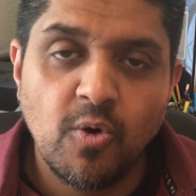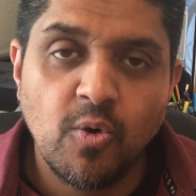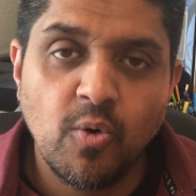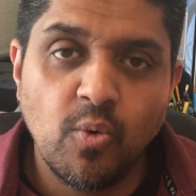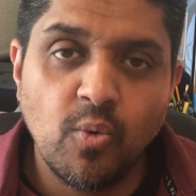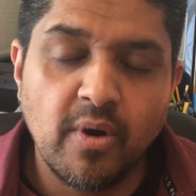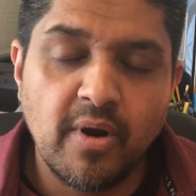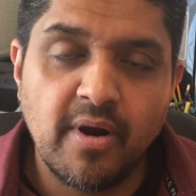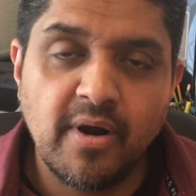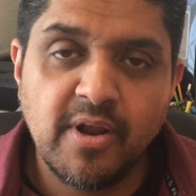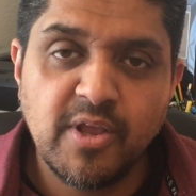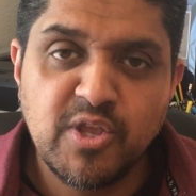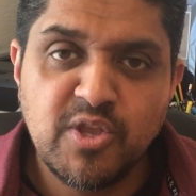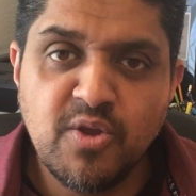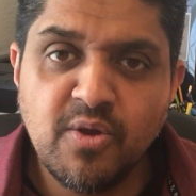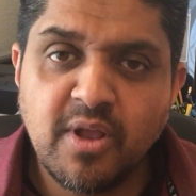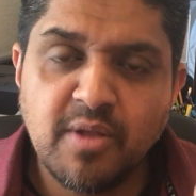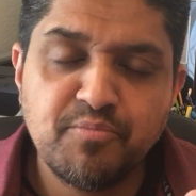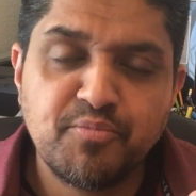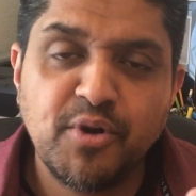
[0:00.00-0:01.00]
where
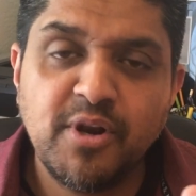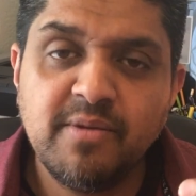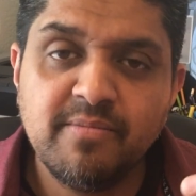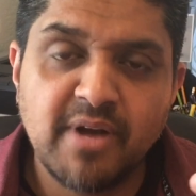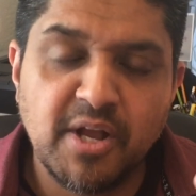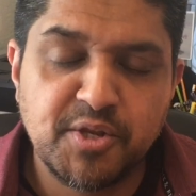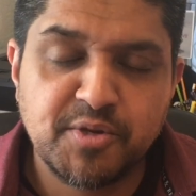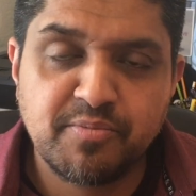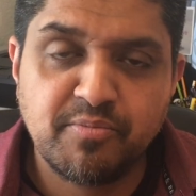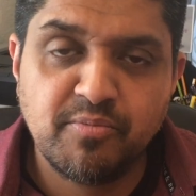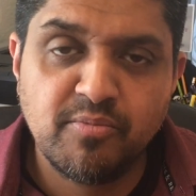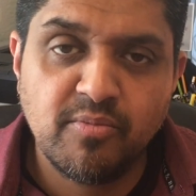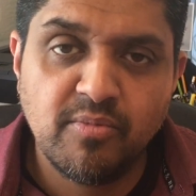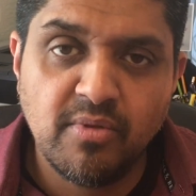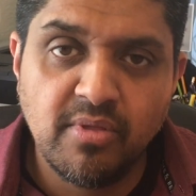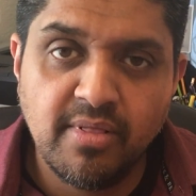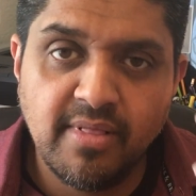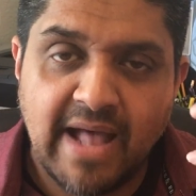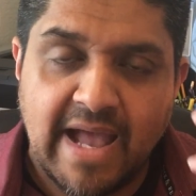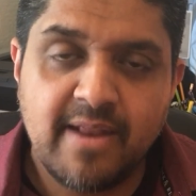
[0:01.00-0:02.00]
you can pretty much
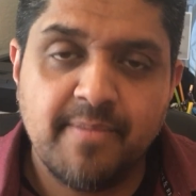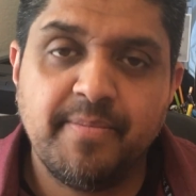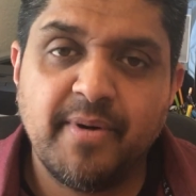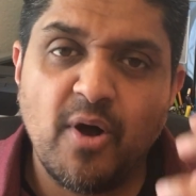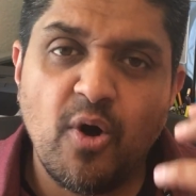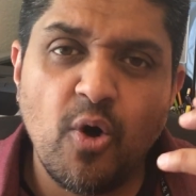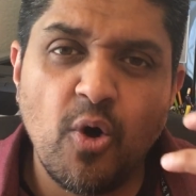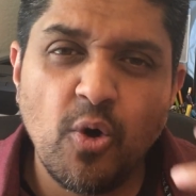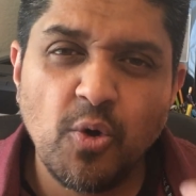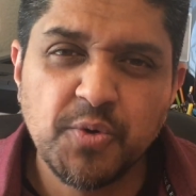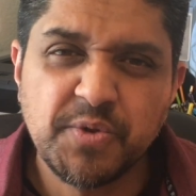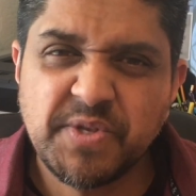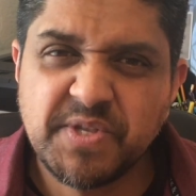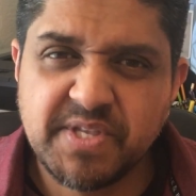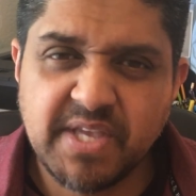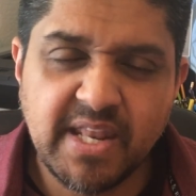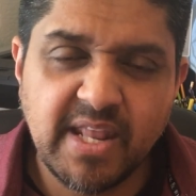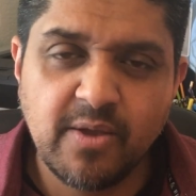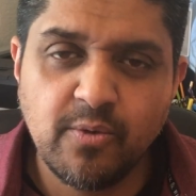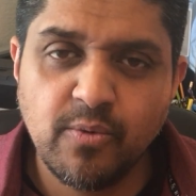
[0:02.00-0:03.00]
light up a whole
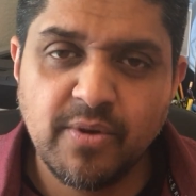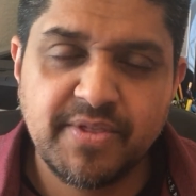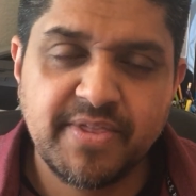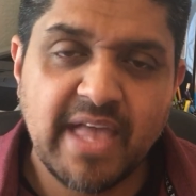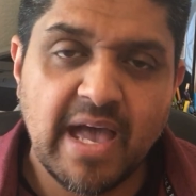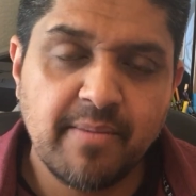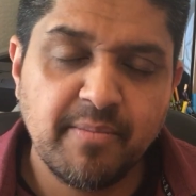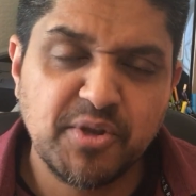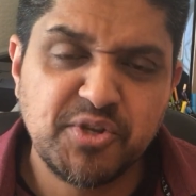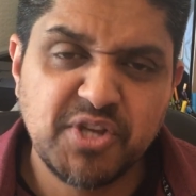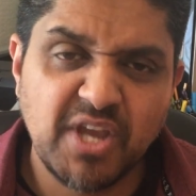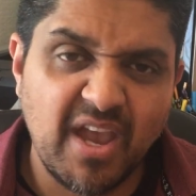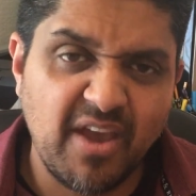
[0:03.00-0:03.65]
city with that much